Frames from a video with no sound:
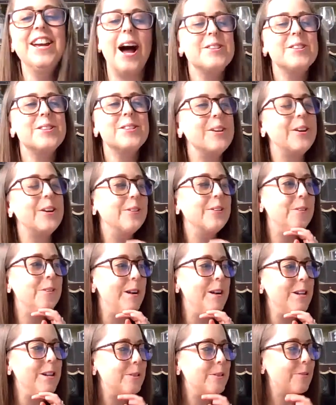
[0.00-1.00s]
so for
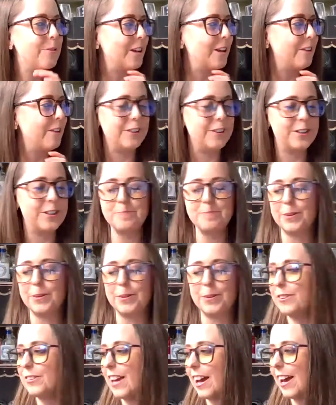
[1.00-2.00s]
my 21st
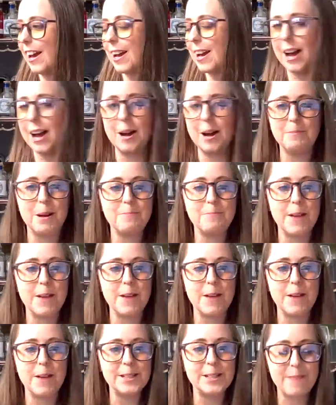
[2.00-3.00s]
birthday, my
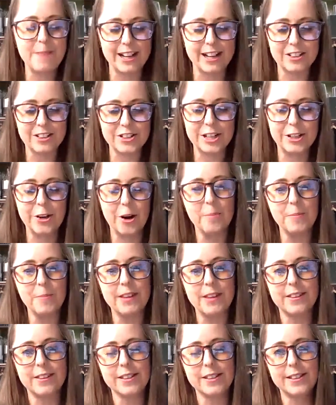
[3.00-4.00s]
best mate actually got
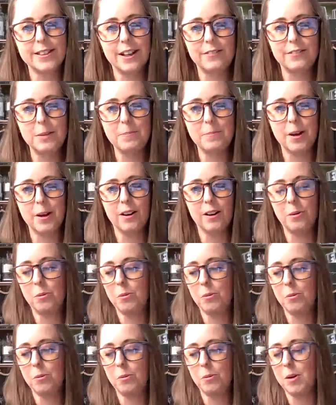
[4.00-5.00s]
me this lovely bottle of
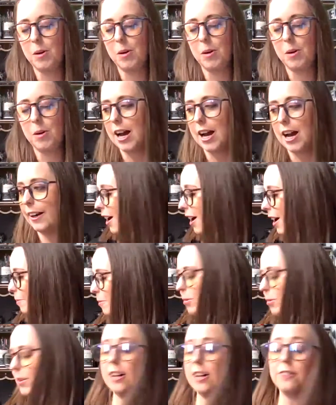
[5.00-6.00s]
wine.
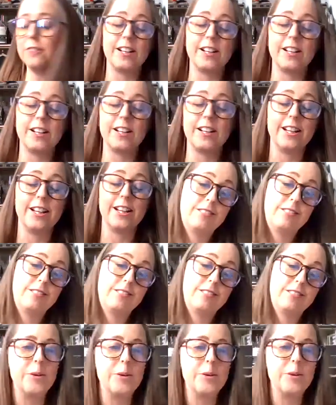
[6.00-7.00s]
Lovely. It
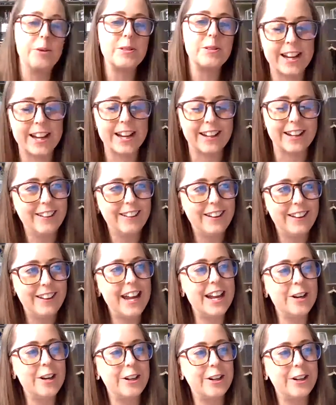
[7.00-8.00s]
was a bit funny.
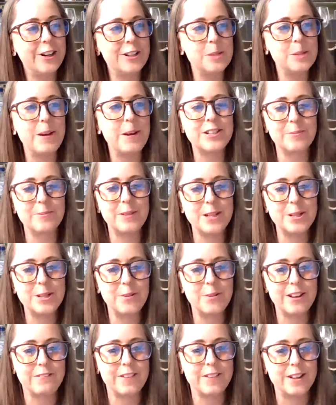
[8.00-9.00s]
In her speech at my
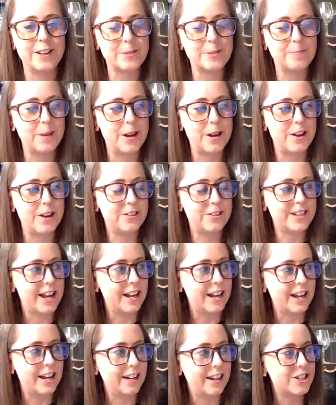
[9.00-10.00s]
21st
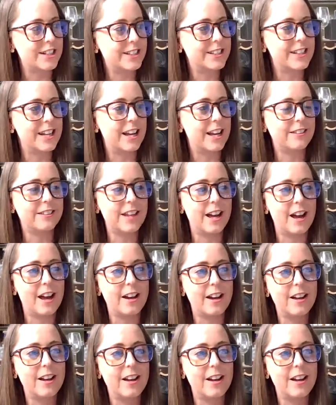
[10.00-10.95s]
birthday, she said that